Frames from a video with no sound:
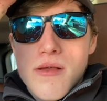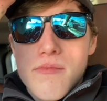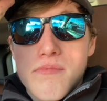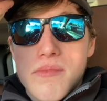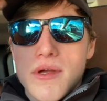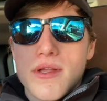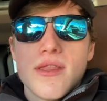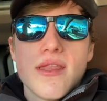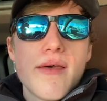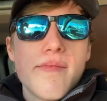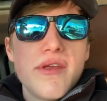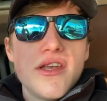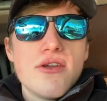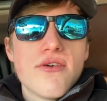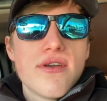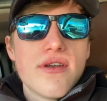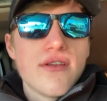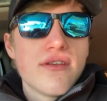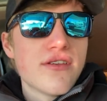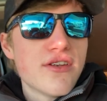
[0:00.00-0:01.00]
But let me
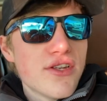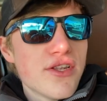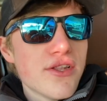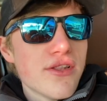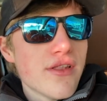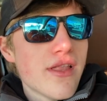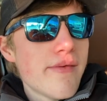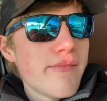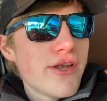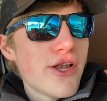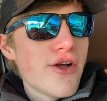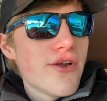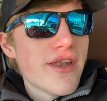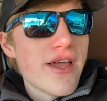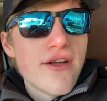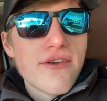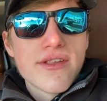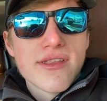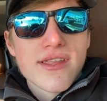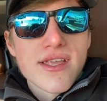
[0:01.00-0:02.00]
know
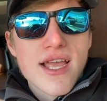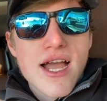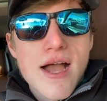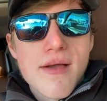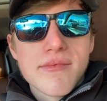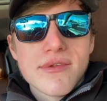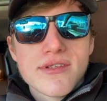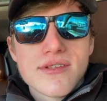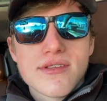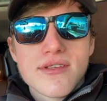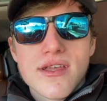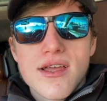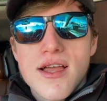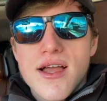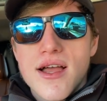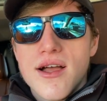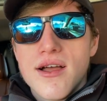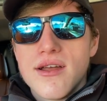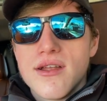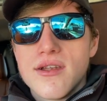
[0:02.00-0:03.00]
down in the comments
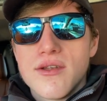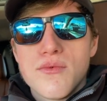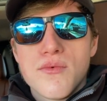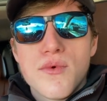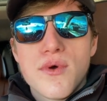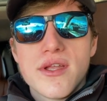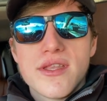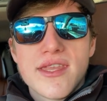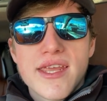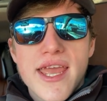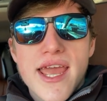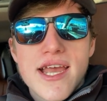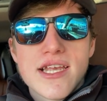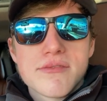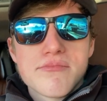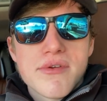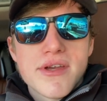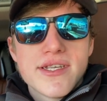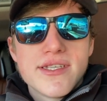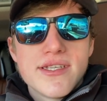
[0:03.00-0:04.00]
what the gas
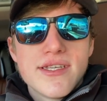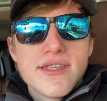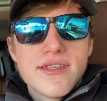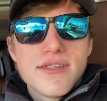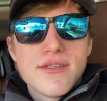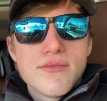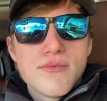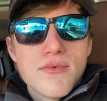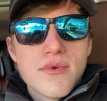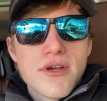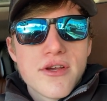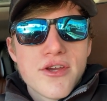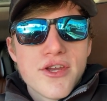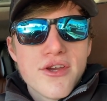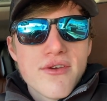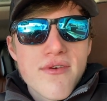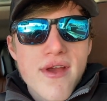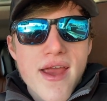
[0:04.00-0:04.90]
price is where you're